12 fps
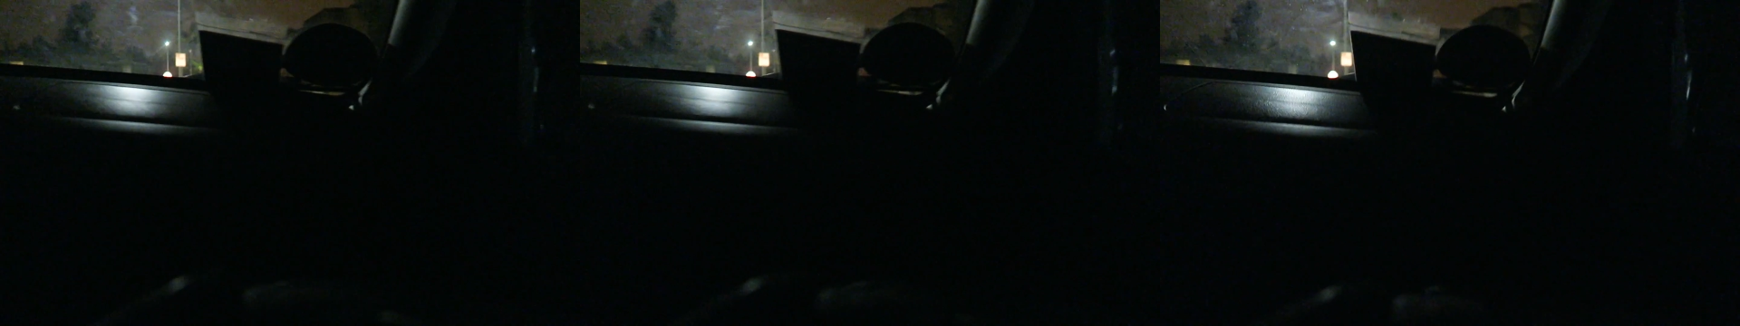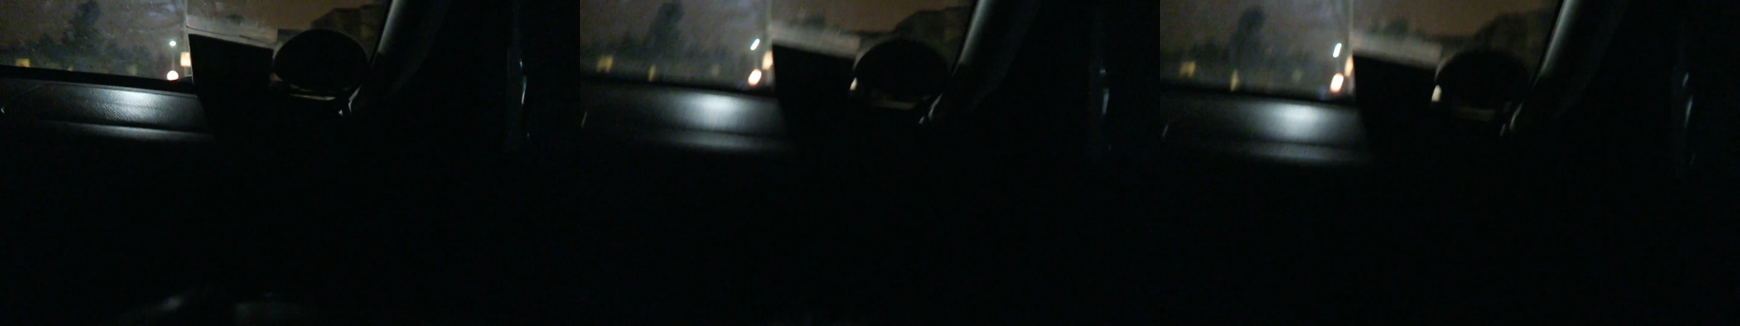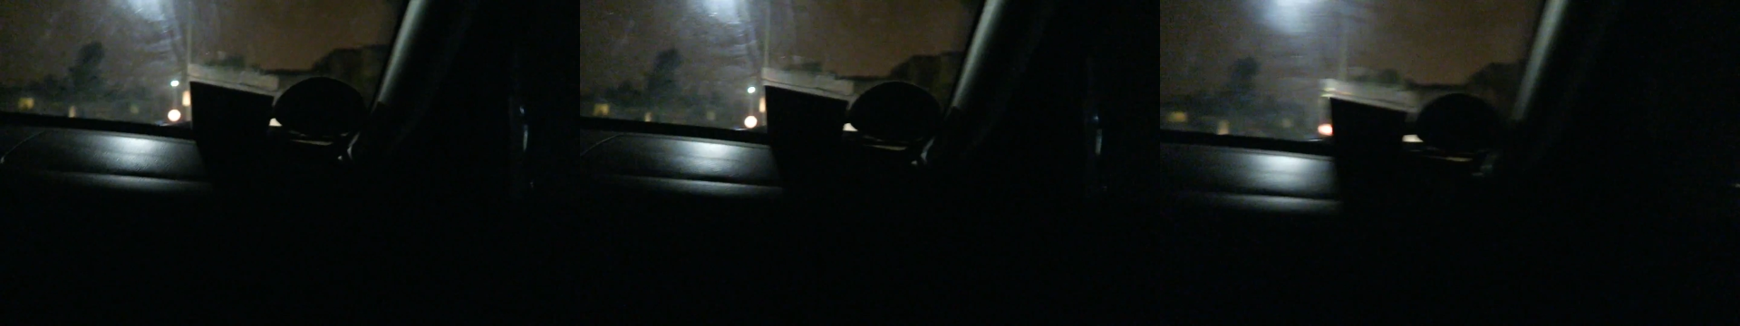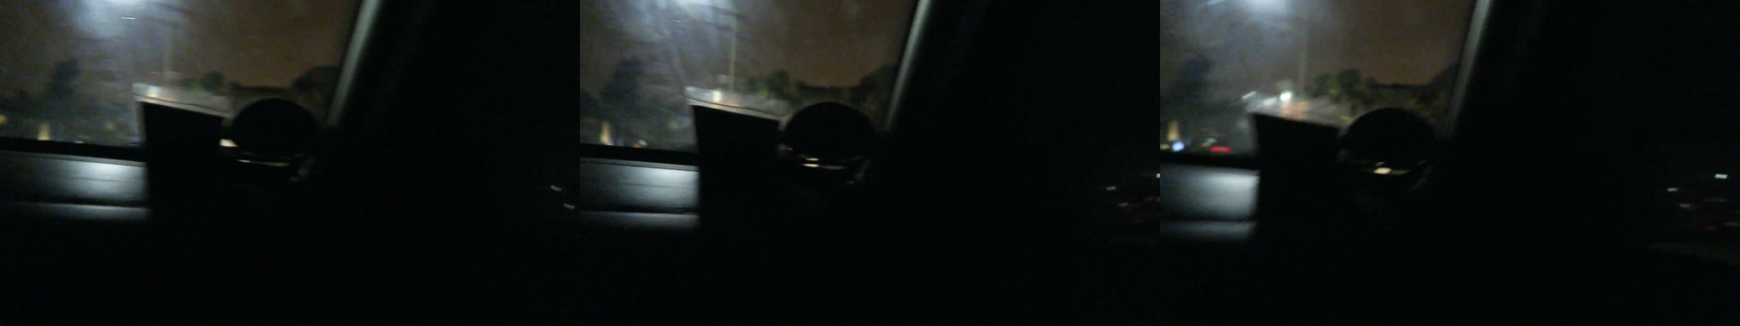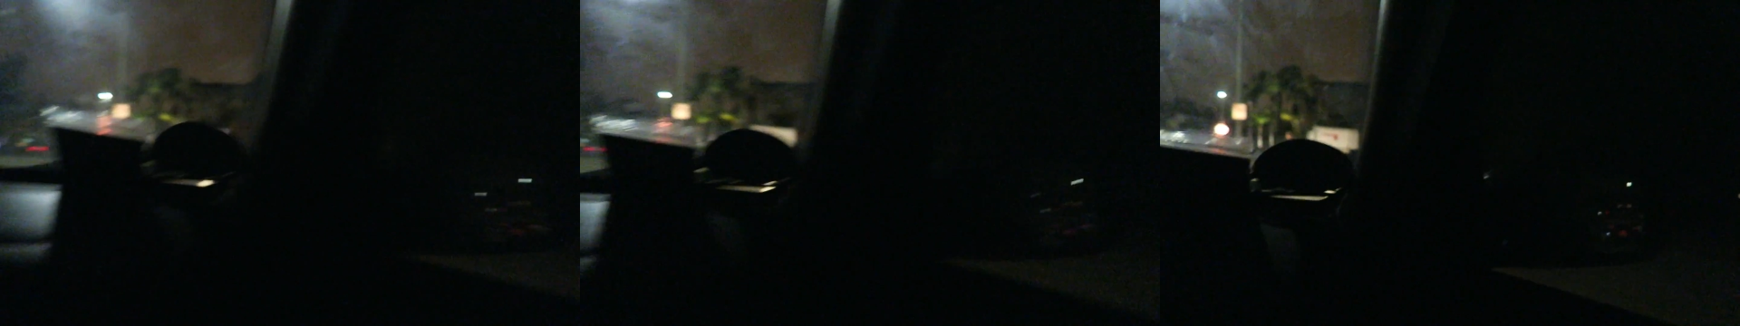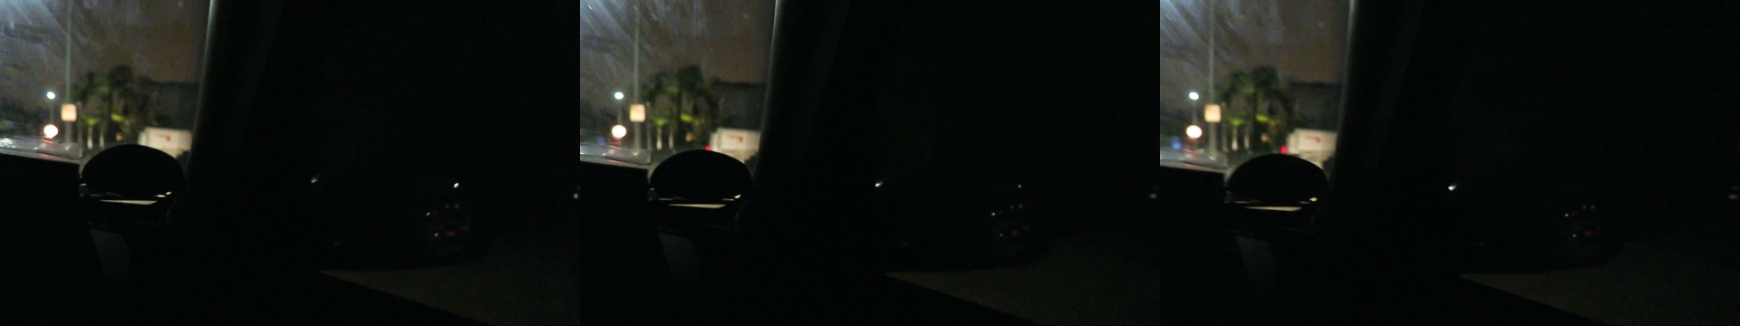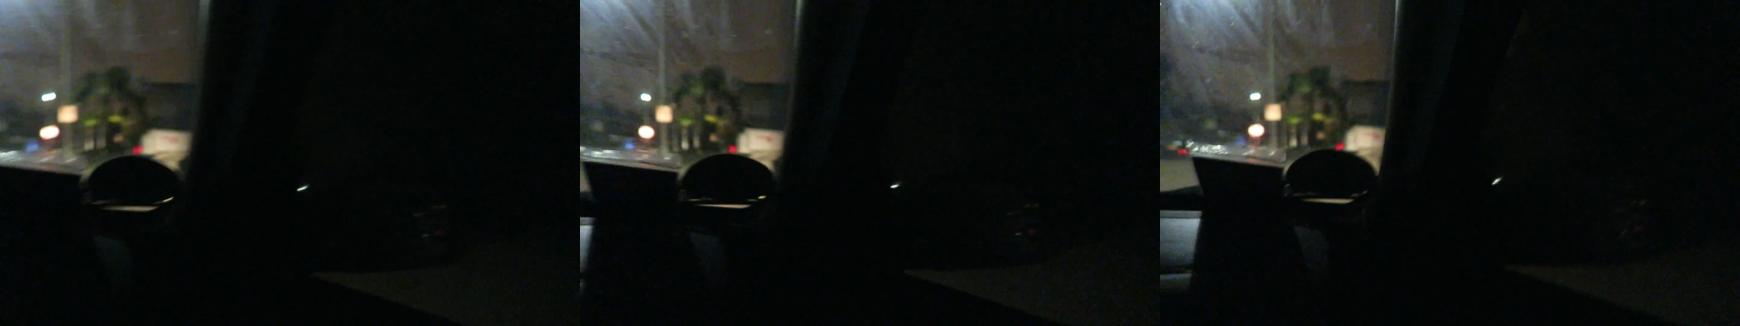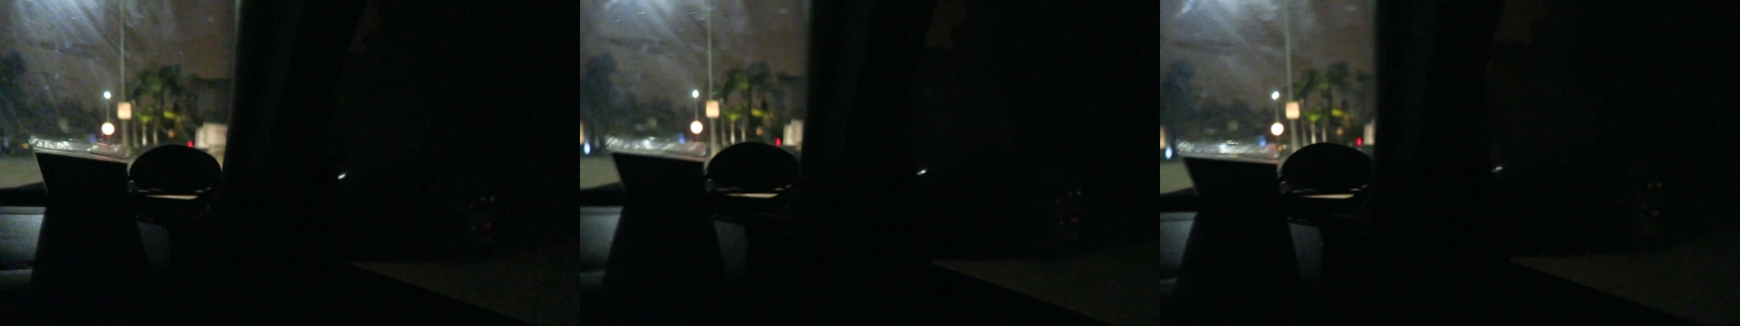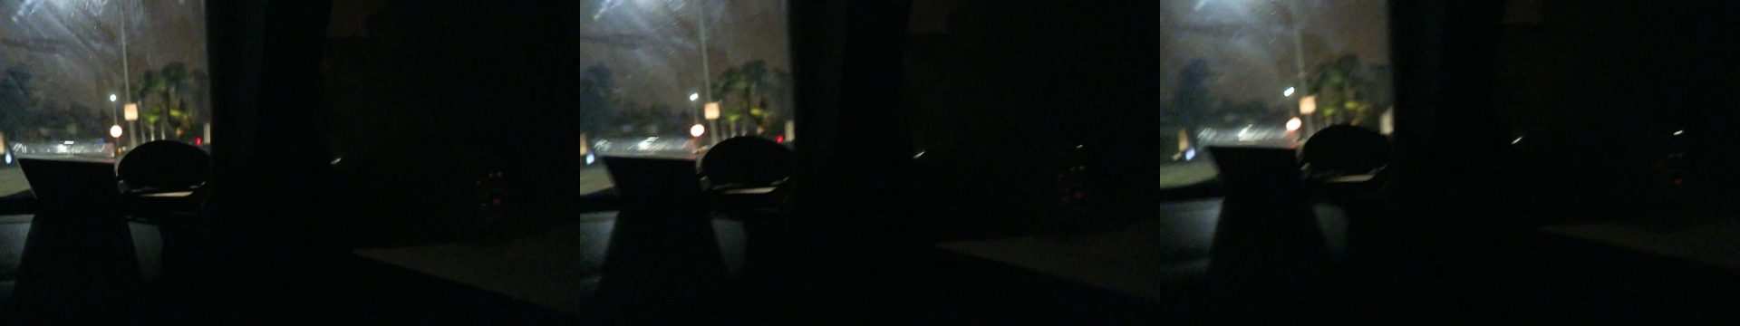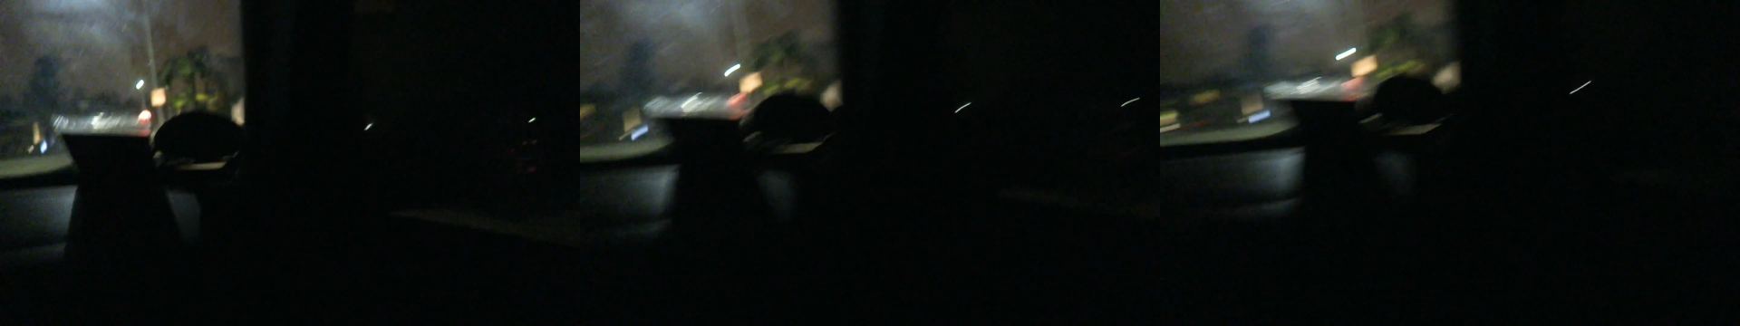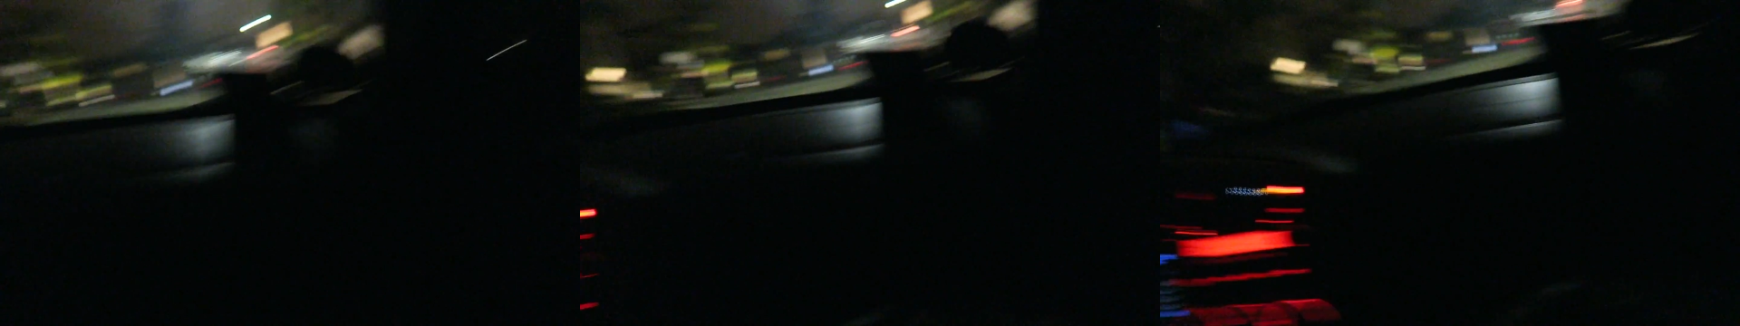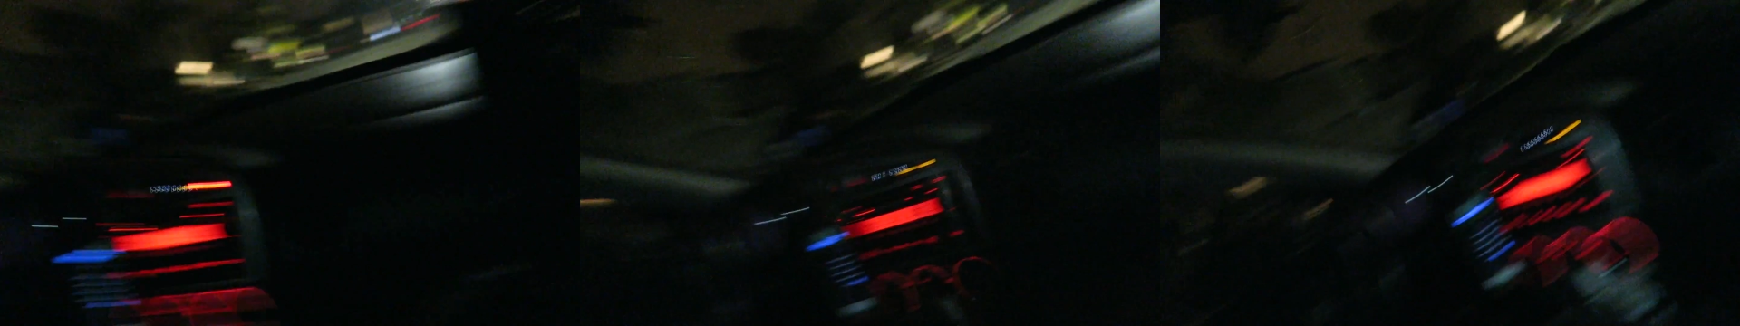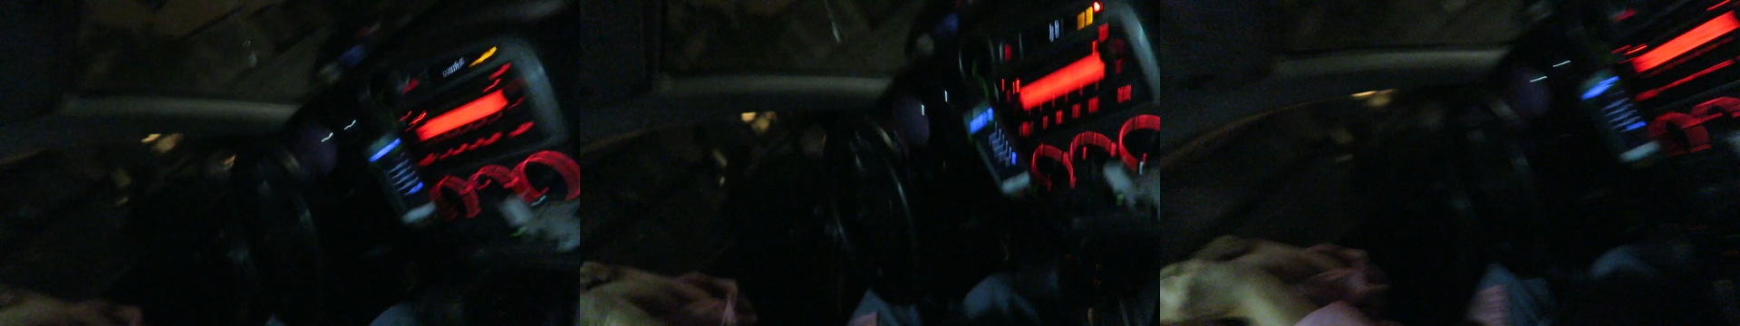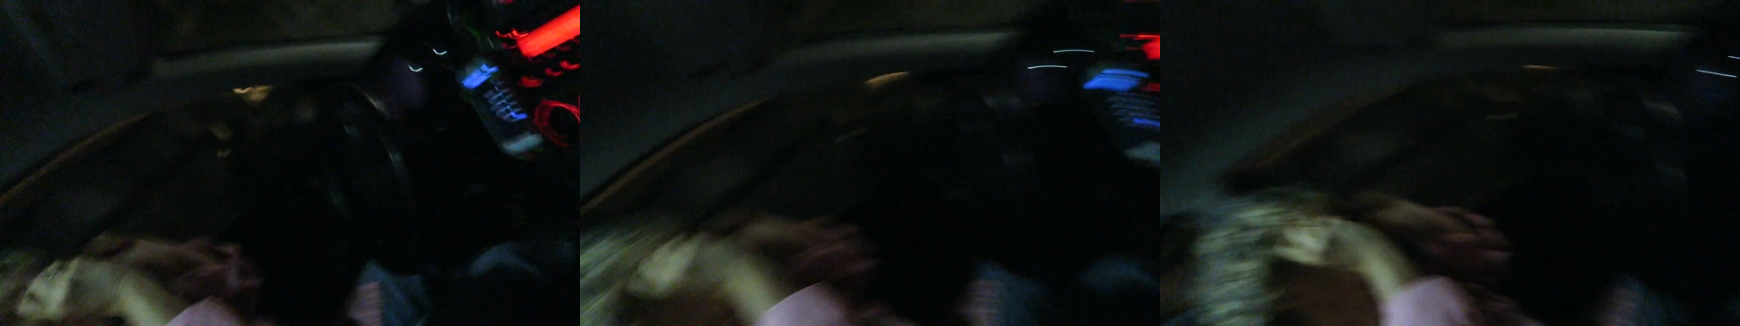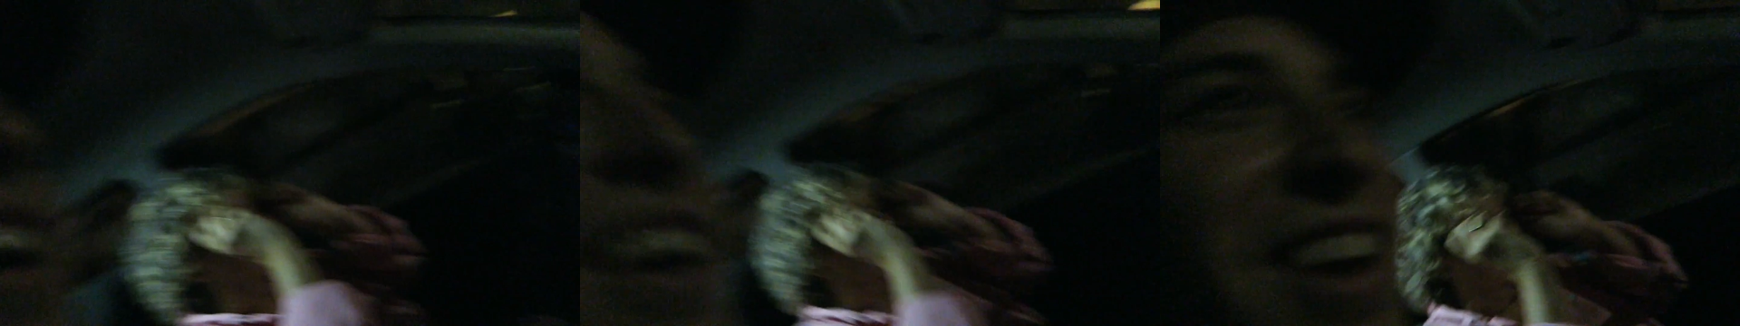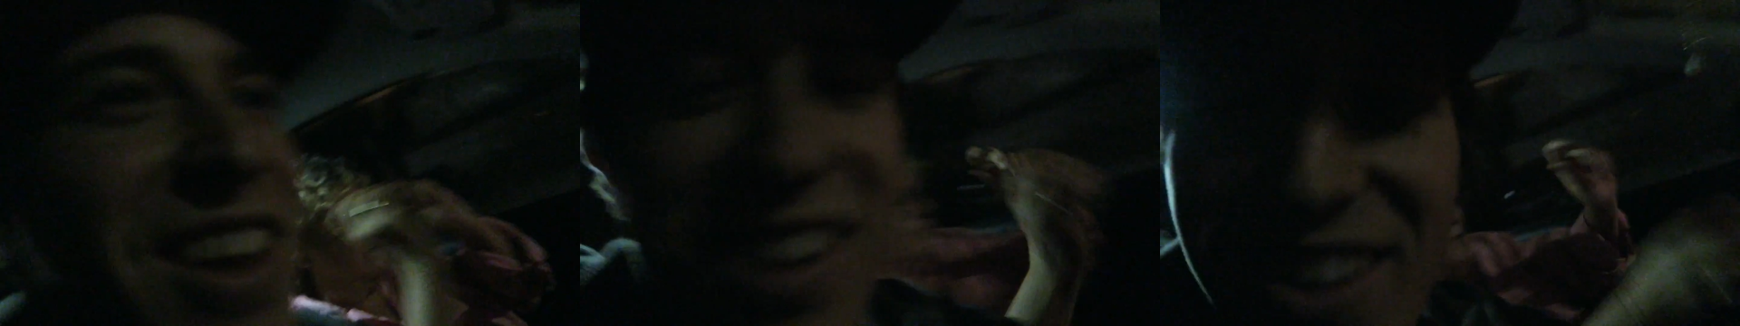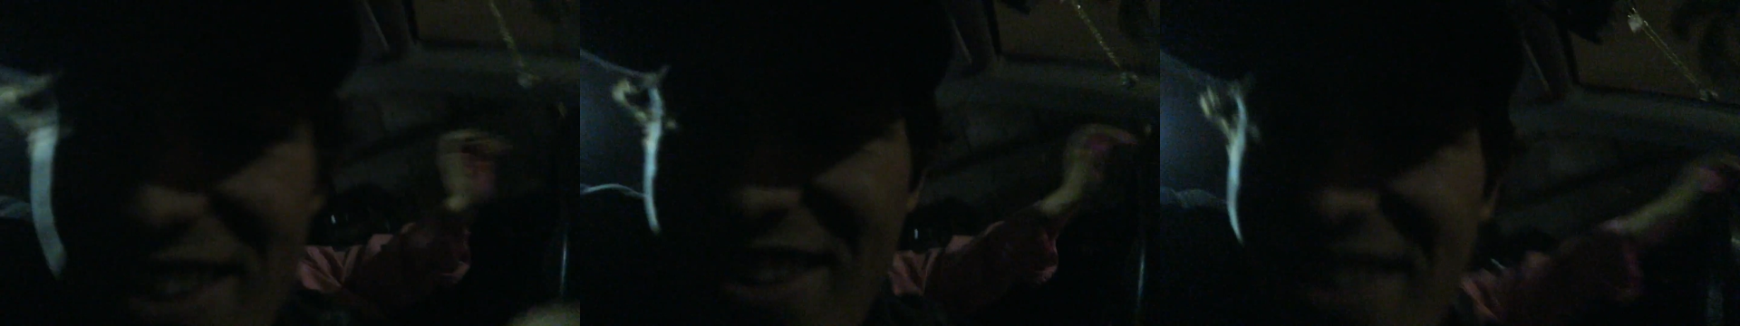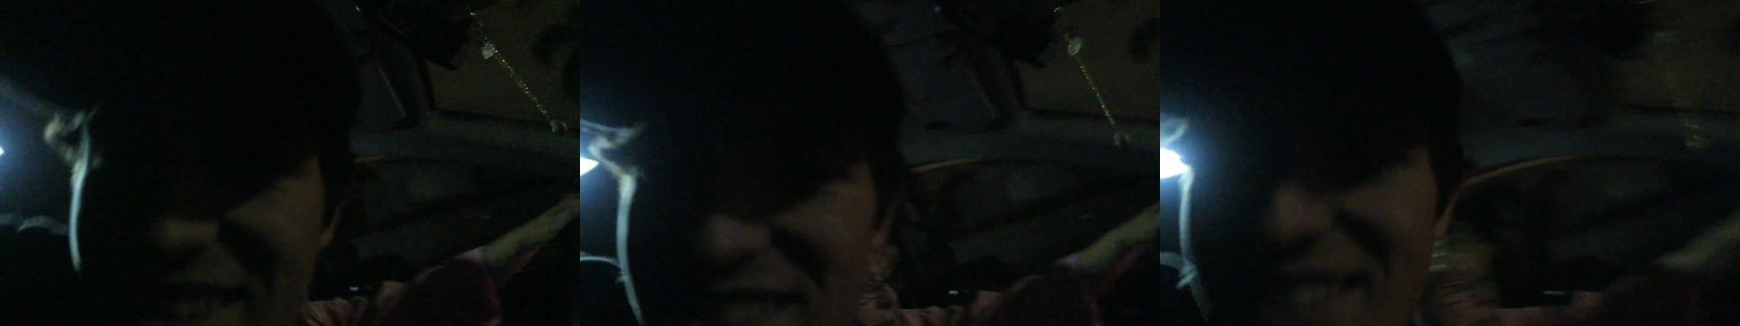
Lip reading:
[unreadable: no face in view]